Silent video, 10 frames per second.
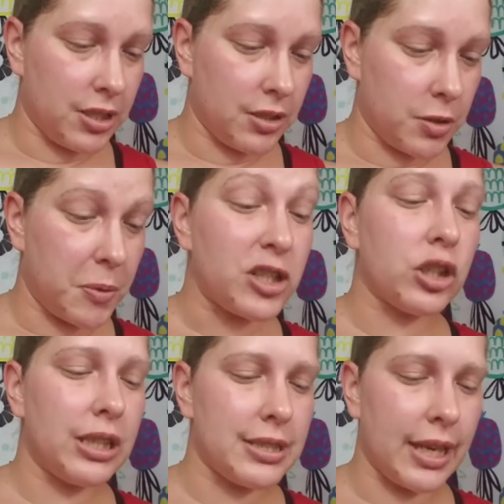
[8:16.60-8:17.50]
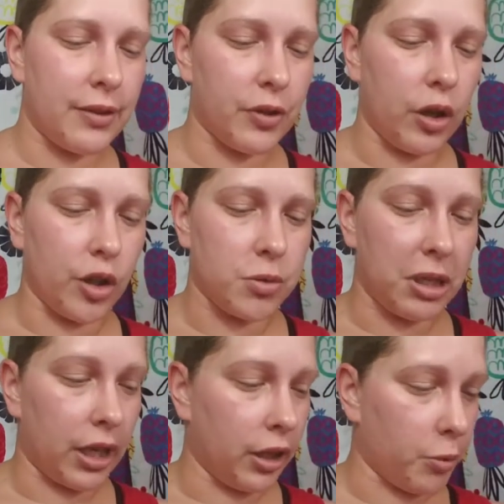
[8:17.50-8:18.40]
specially designed for the ultimate
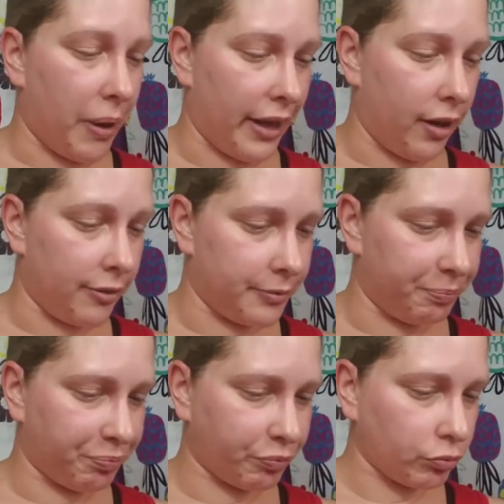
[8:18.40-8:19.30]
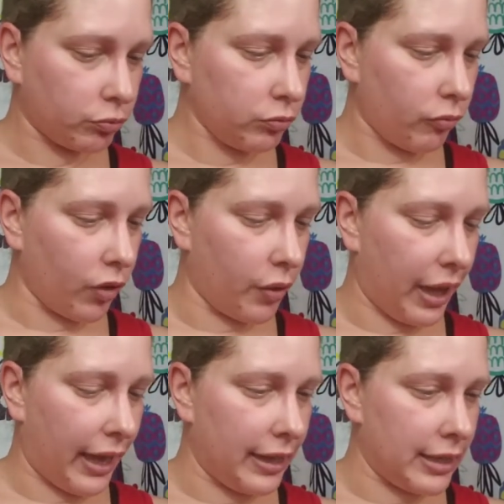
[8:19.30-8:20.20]
color payoff.
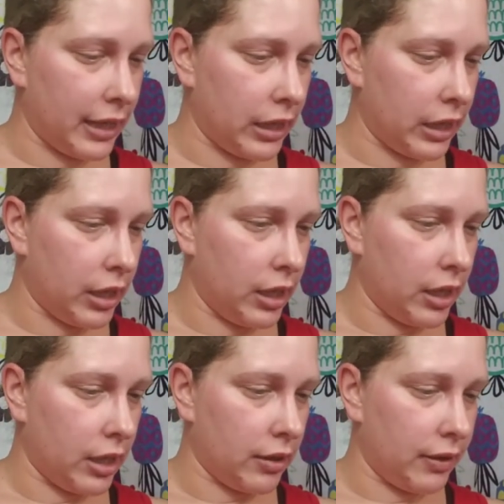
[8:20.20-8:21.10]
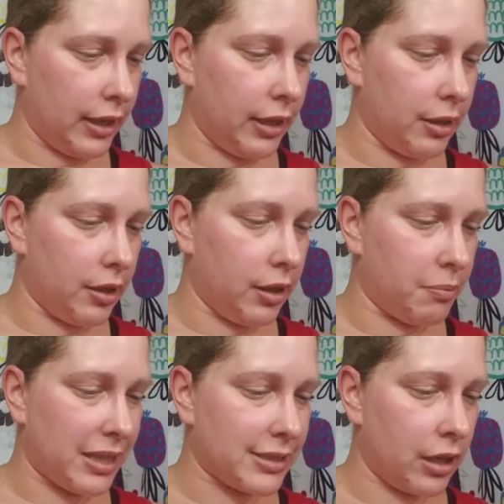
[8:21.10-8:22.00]
Okay, and then the
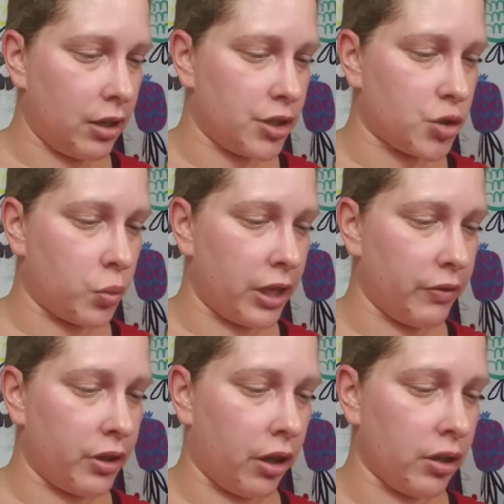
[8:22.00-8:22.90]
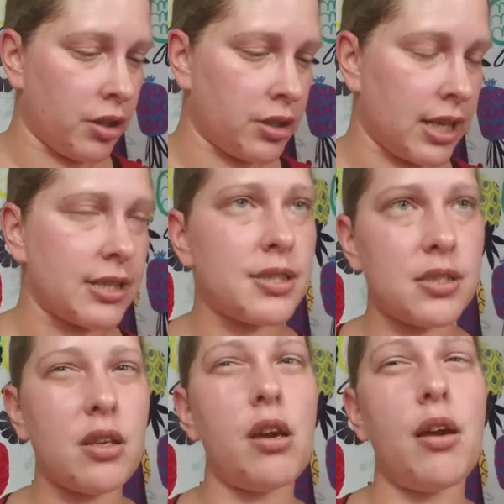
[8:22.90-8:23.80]
mascara is $23. That's
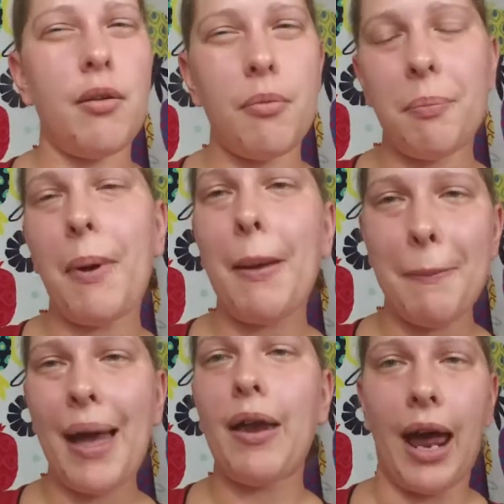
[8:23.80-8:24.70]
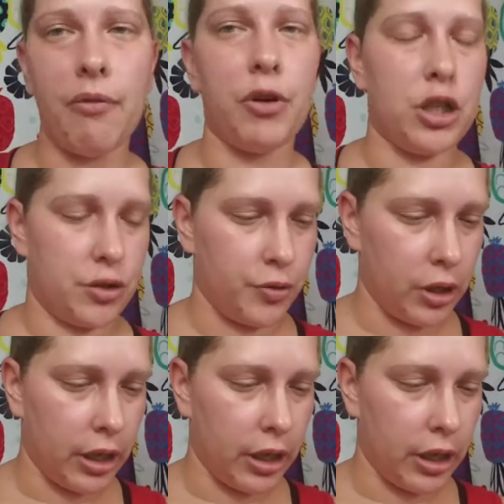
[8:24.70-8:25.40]
about average for